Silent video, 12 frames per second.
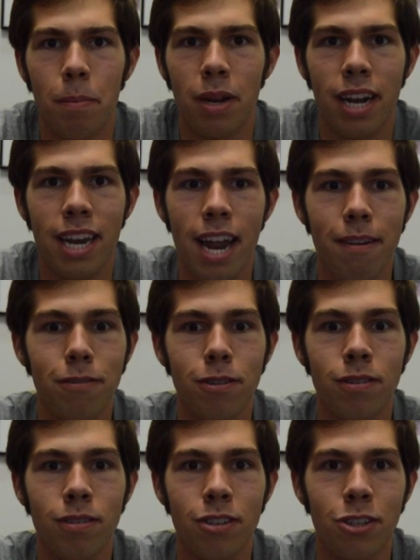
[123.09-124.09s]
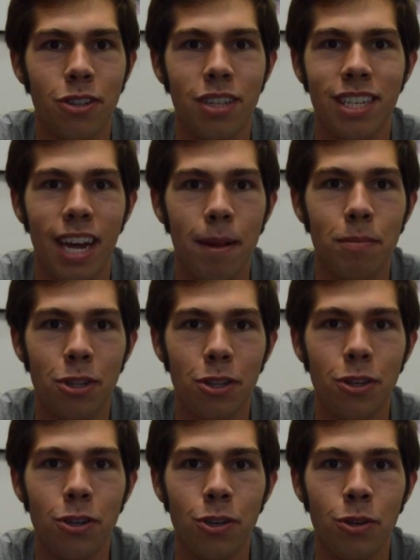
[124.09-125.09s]
but I never took the time to
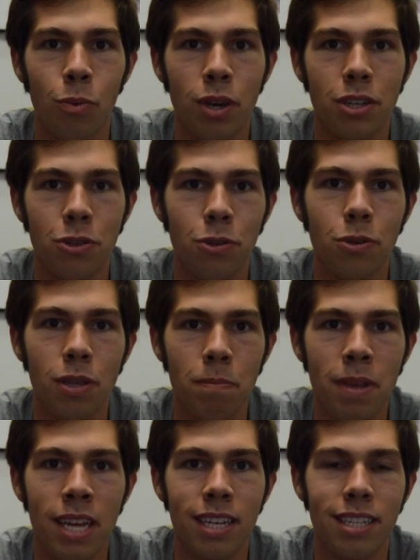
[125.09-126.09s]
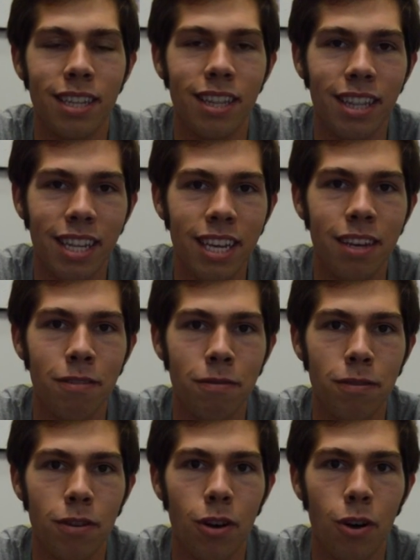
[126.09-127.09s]
learn what it truly meant to
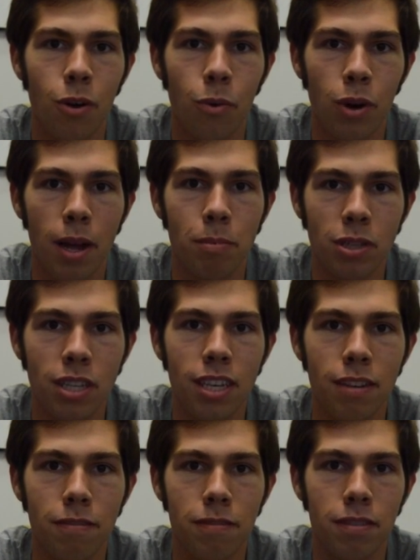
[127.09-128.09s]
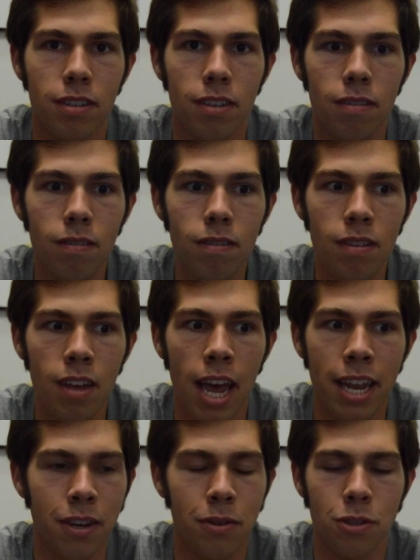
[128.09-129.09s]
live what I believed.
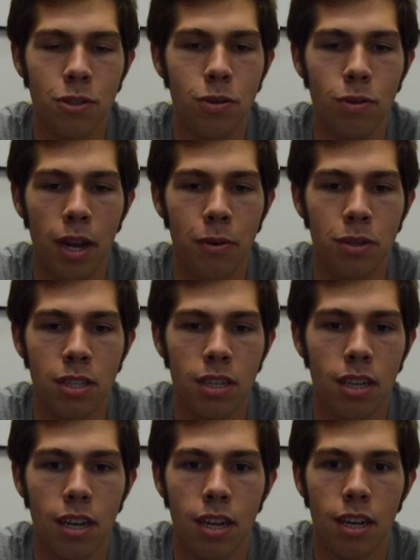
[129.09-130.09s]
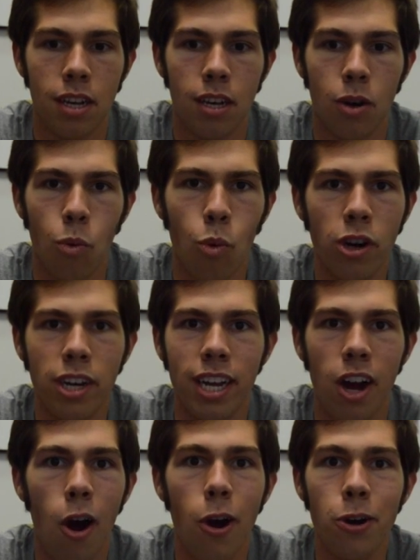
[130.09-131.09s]
And soon I was working
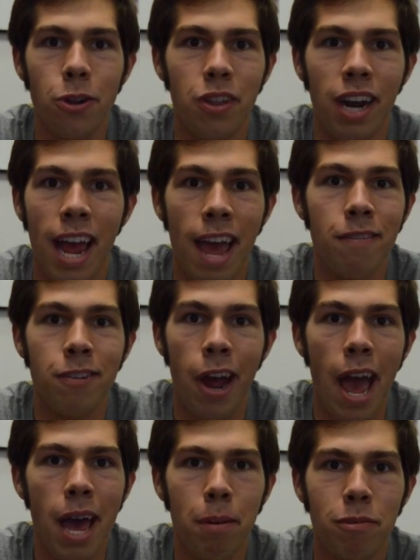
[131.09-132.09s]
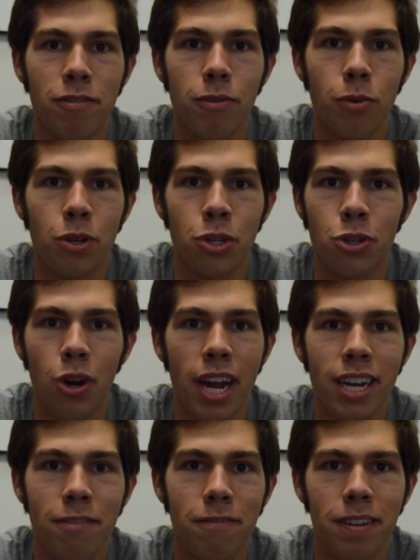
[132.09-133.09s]
harder than I ever had before,
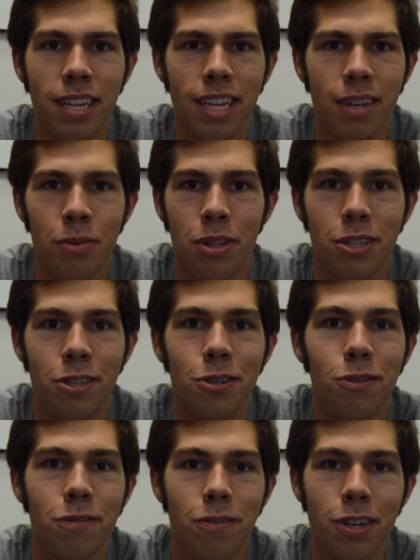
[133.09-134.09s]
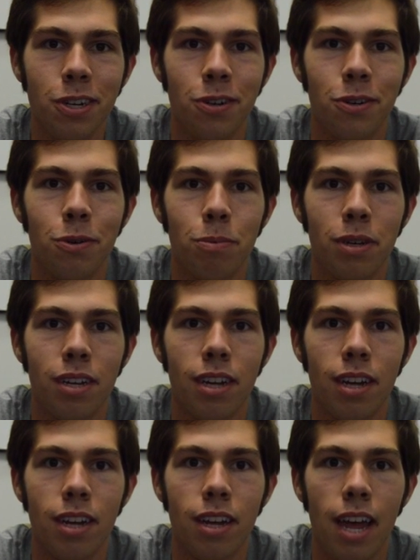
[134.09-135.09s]
trying to fit in with this new friend group.
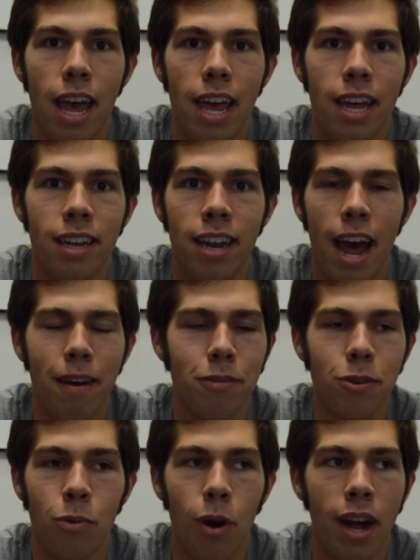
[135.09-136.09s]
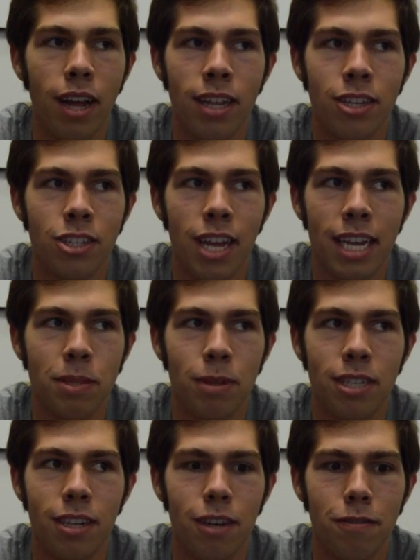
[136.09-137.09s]
And after a while, I just asked
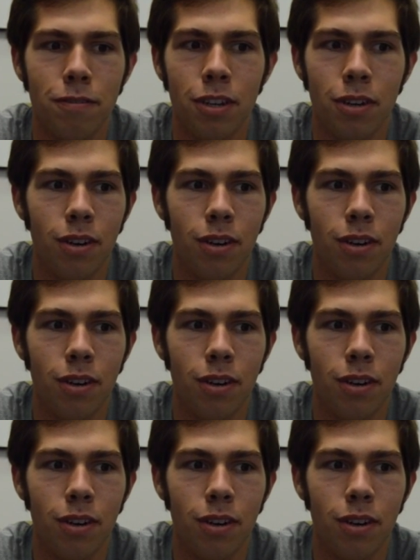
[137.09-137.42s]
myself,